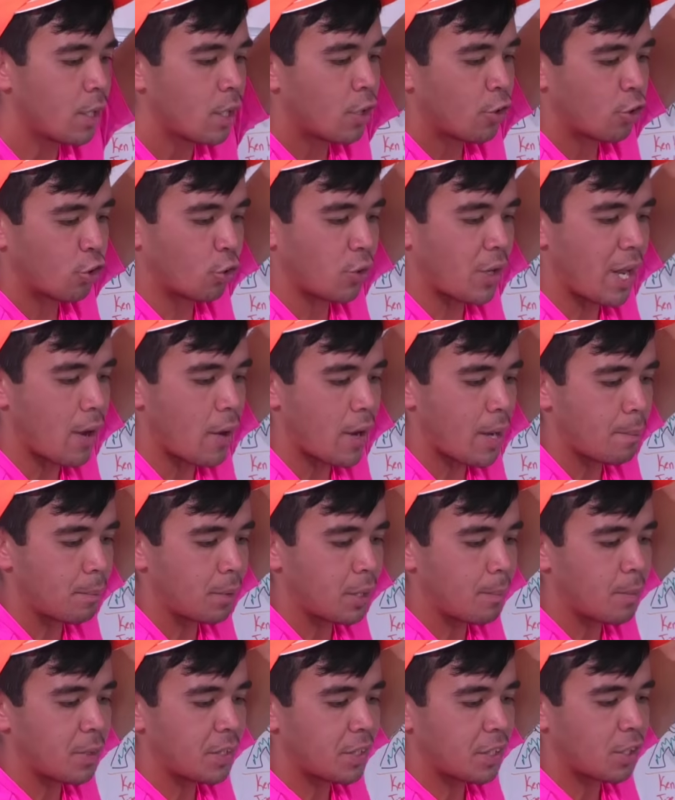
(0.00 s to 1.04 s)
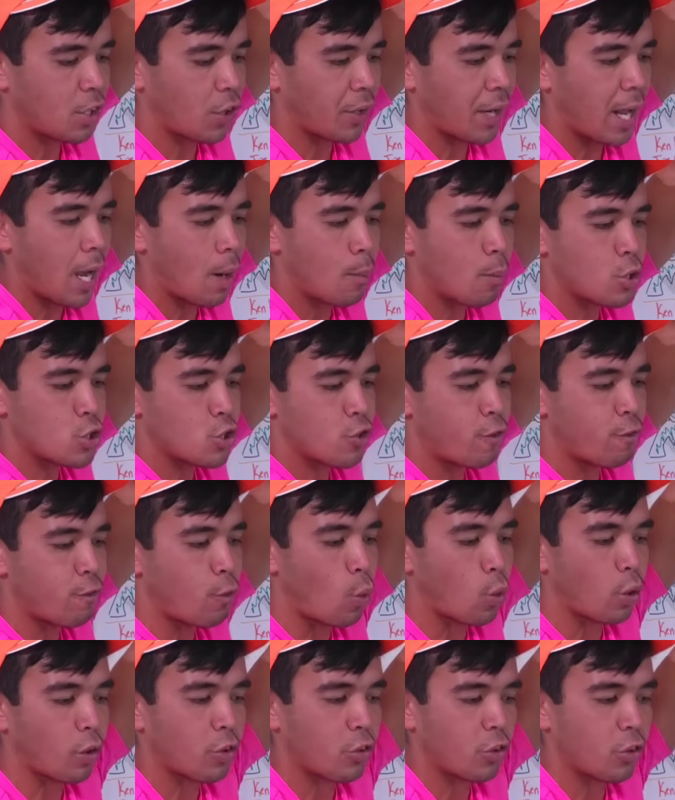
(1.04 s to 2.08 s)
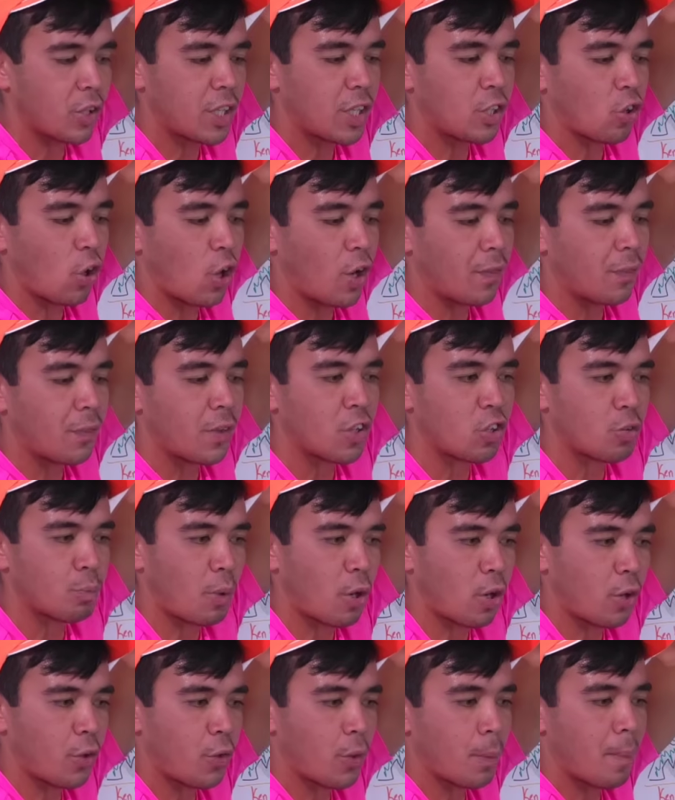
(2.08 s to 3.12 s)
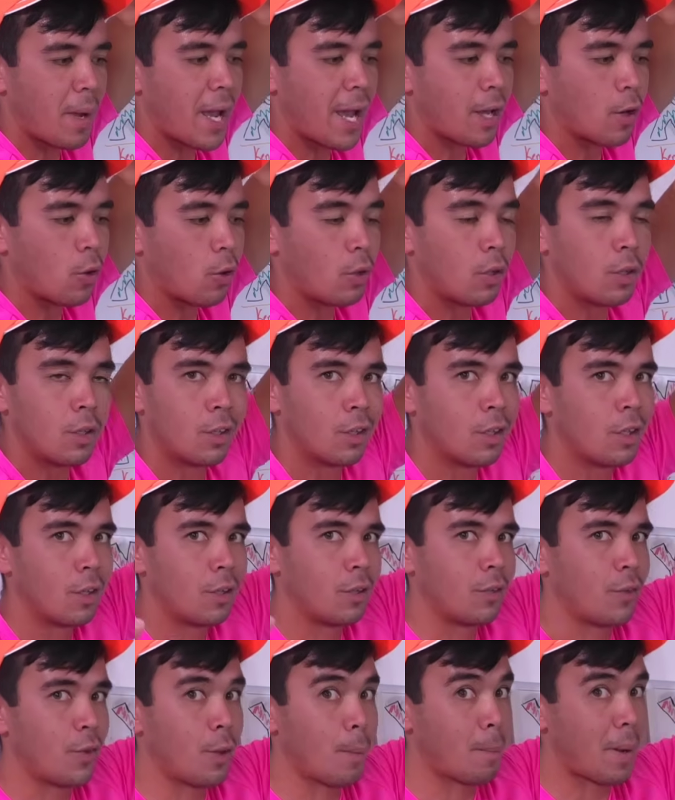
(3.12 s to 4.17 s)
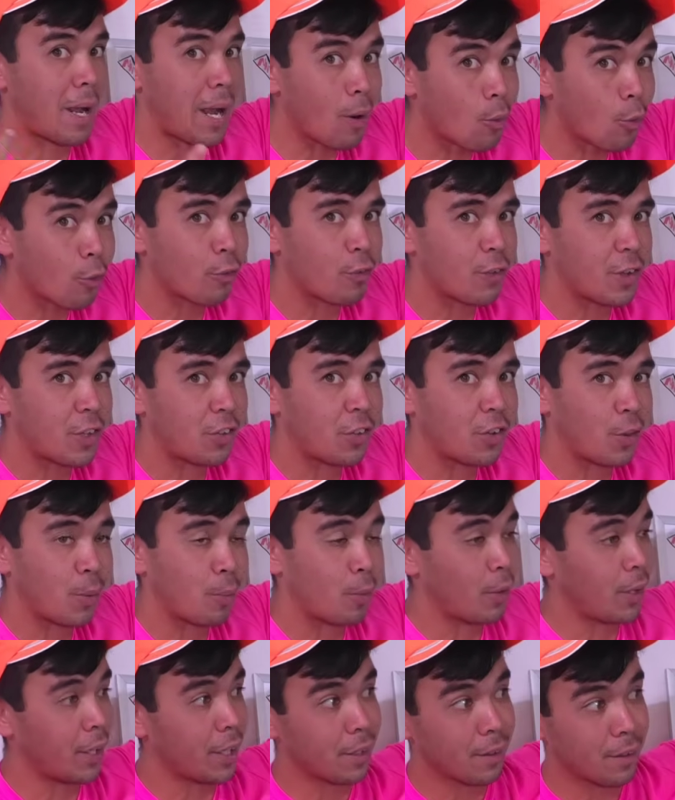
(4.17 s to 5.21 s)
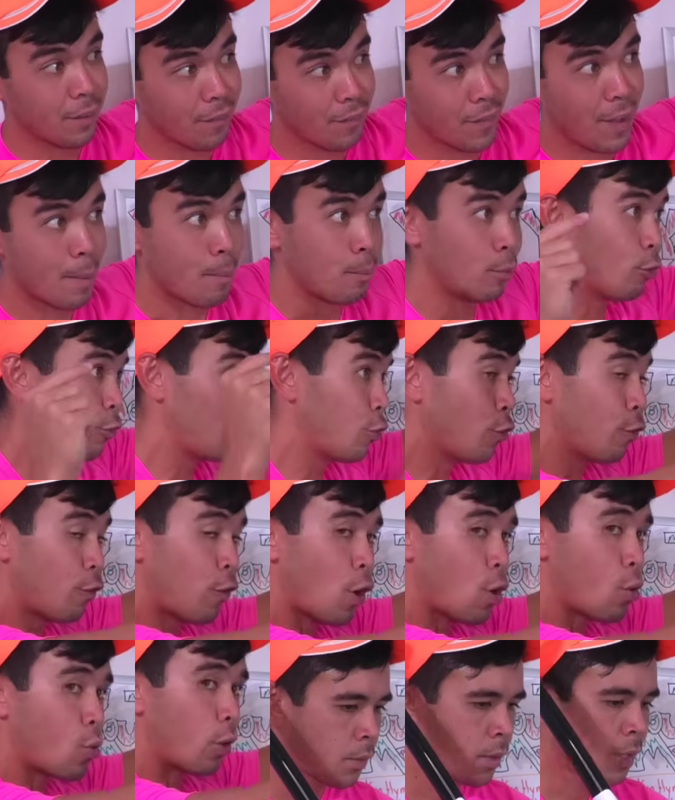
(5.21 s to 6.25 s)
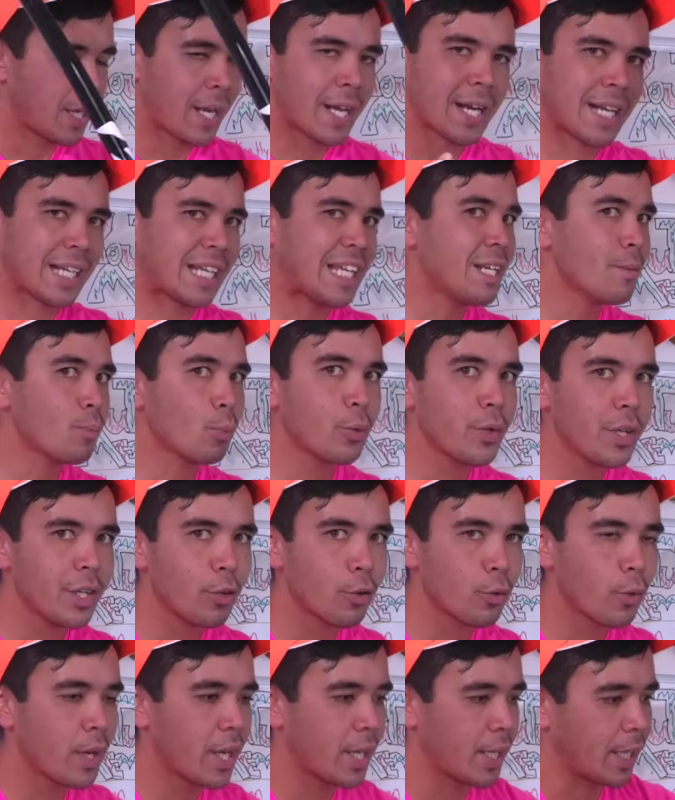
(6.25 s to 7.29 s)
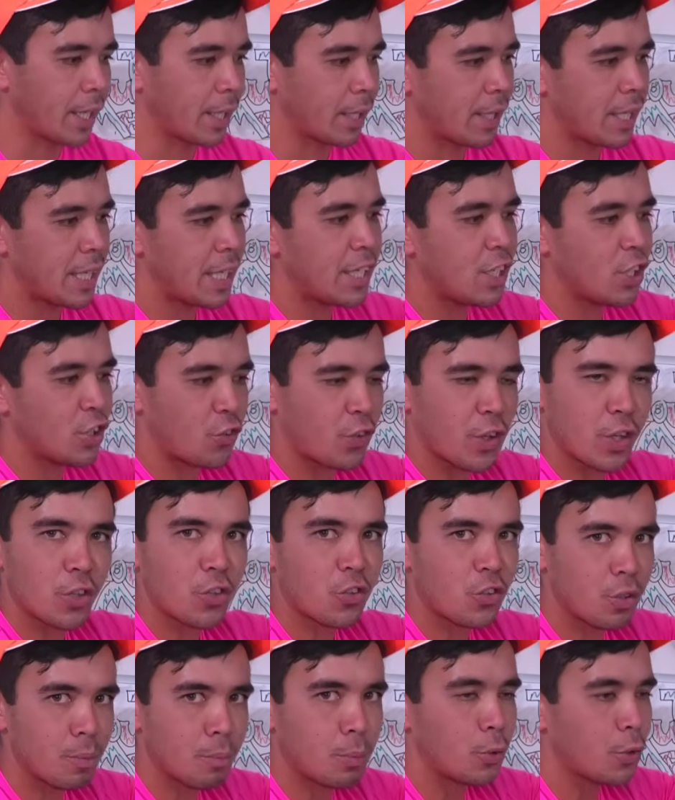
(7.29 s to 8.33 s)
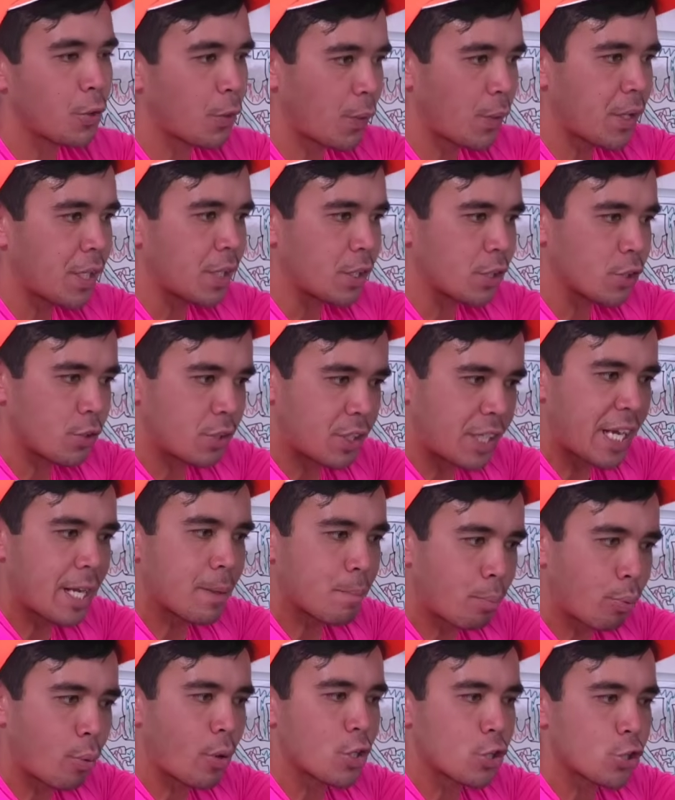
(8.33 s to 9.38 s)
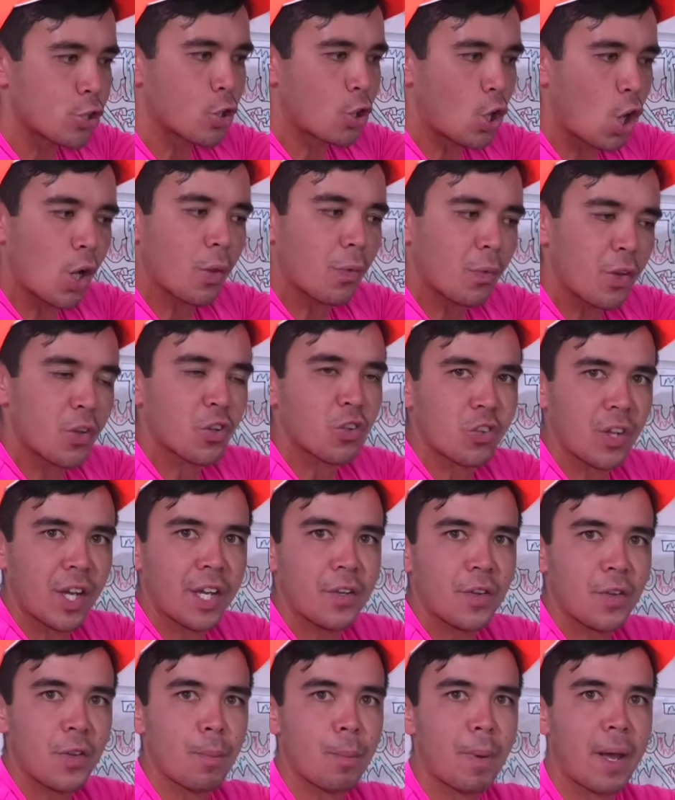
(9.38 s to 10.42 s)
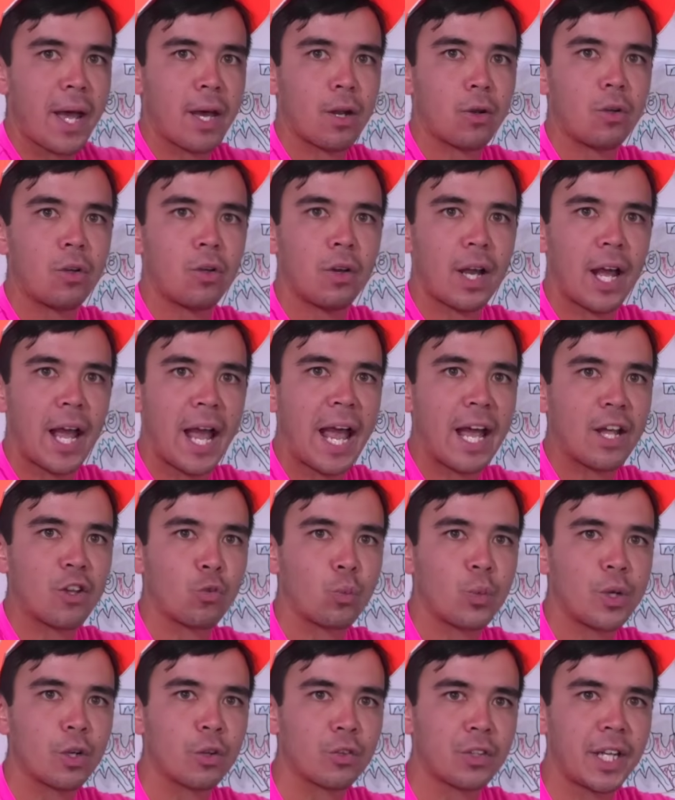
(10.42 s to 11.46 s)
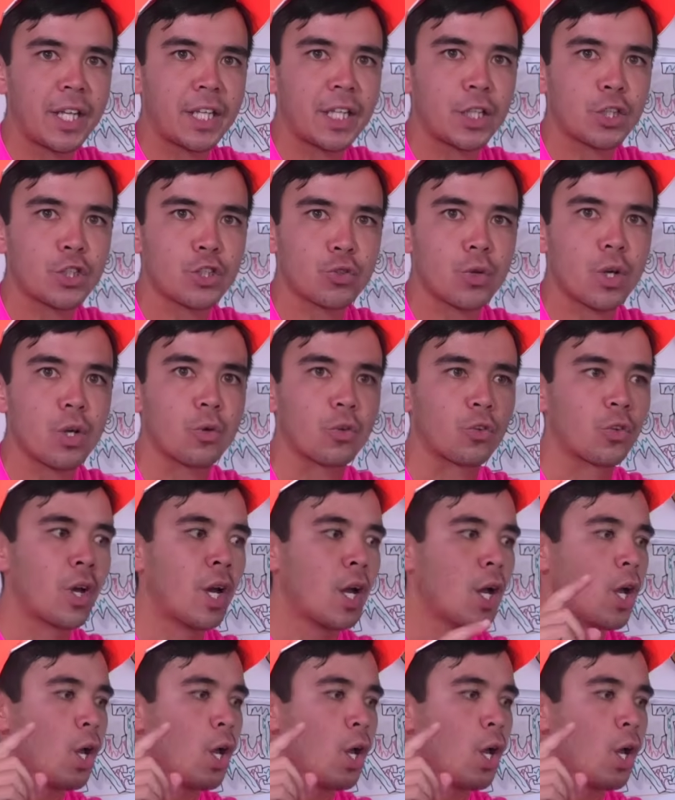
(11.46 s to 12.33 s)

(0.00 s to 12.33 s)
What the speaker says: So now I'm limited on how much force is on this part of the paddle, the power face of the blade, that moves you forward. And I keep reiterating, it is very simple to think. Get pressure on this side of the paddle as we are taking strokes.